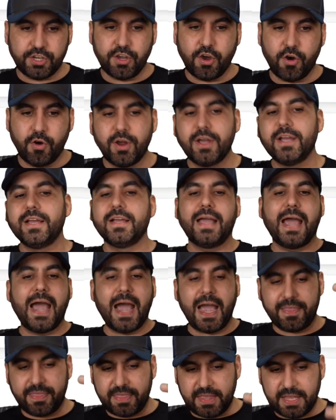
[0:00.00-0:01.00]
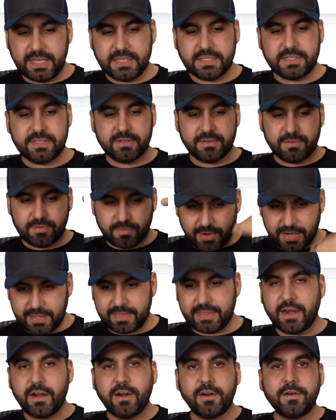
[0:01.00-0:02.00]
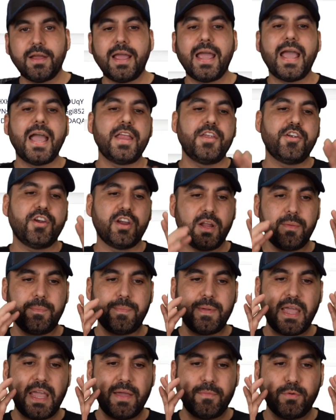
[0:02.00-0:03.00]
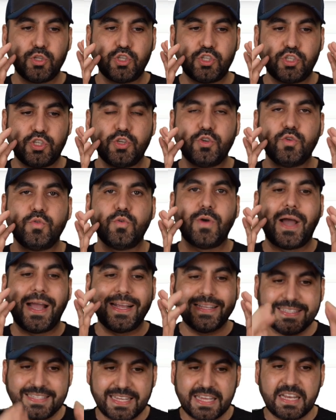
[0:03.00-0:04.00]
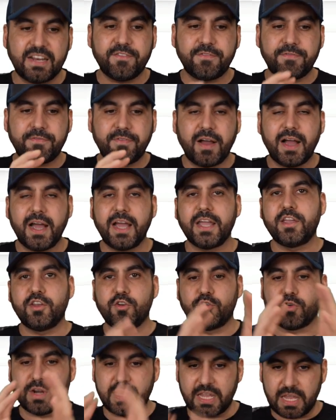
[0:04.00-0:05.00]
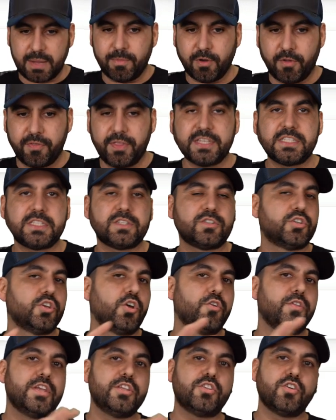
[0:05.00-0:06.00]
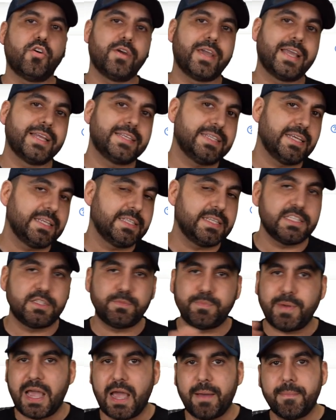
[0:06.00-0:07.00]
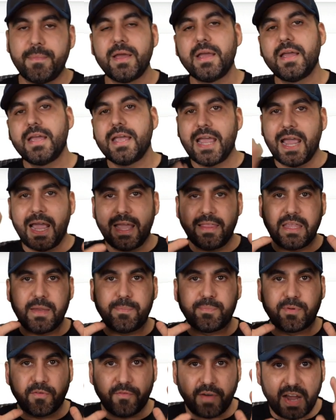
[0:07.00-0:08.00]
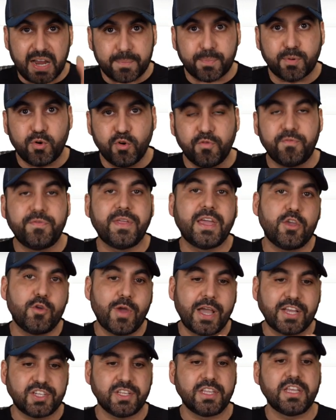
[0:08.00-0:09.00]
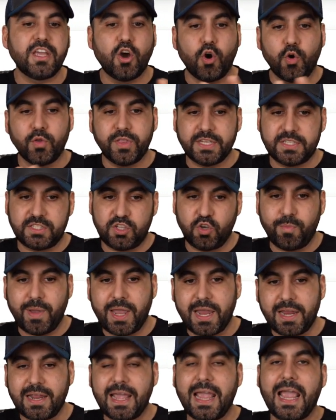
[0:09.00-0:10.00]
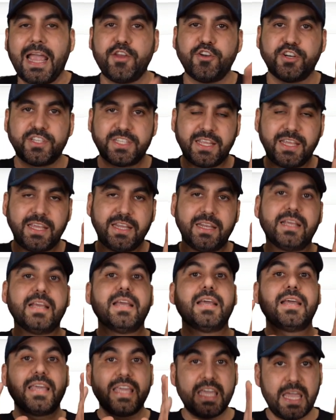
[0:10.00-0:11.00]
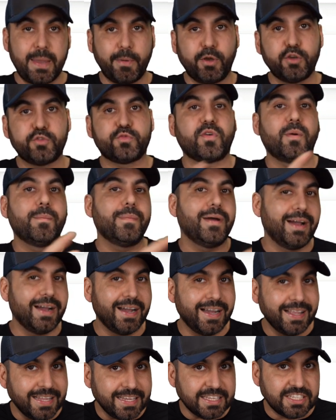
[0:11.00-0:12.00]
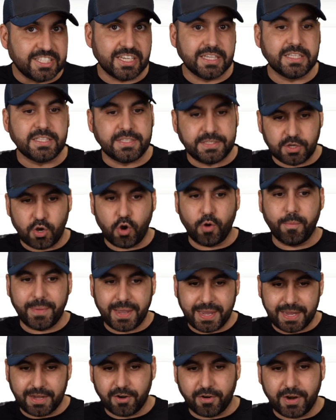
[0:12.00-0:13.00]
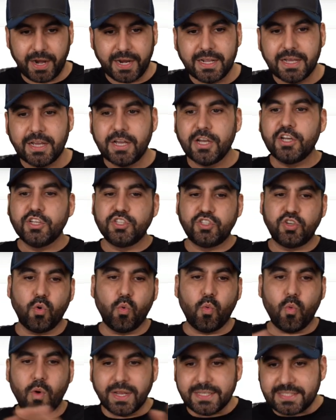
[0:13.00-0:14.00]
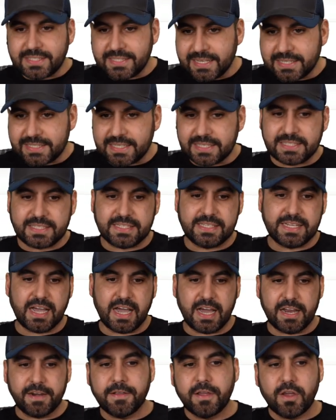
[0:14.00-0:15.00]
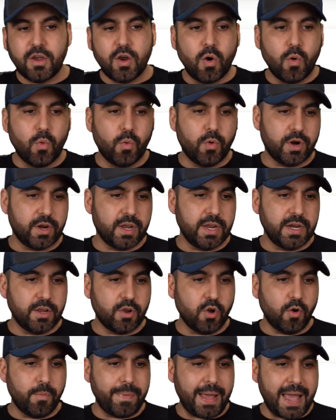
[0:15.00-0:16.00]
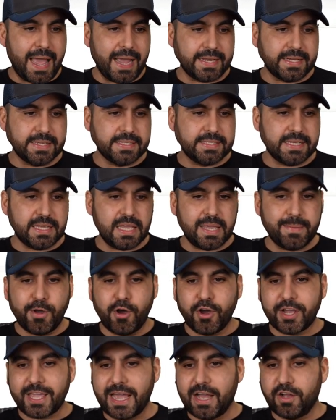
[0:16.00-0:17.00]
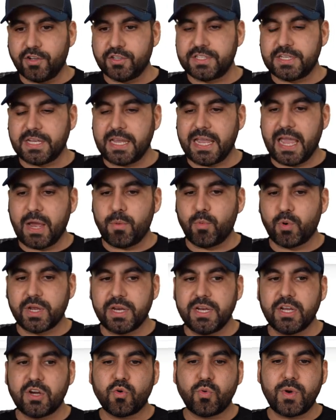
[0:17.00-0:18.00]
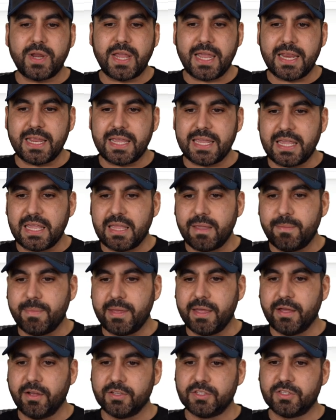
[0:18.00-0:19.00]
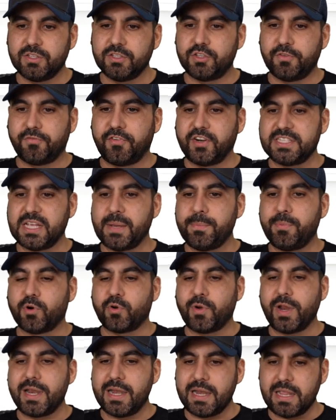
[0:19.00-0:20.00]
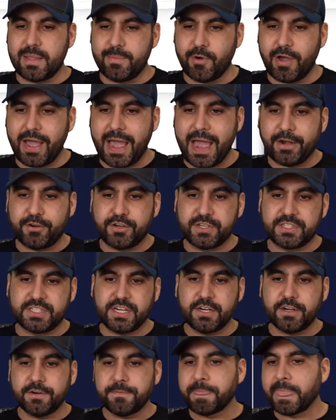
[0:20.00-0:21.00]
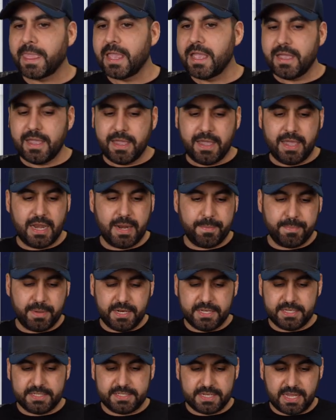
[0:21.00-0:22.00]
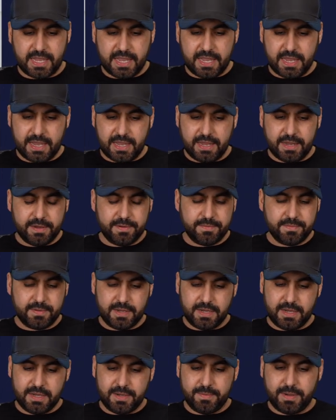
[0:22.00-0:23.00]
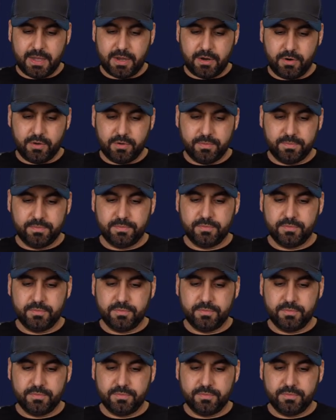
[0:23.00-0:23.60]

go. Add these right there and you're gonna be able to identify your email. This is so they don't get sent to spam and they provide proof that you actually own this domain and you're sending emails from a legit domain, right? So once this is done, we're going to go back into email accounts and we're going to create emails. So for example, create an email address here and I'm going to say, uh, I don't know,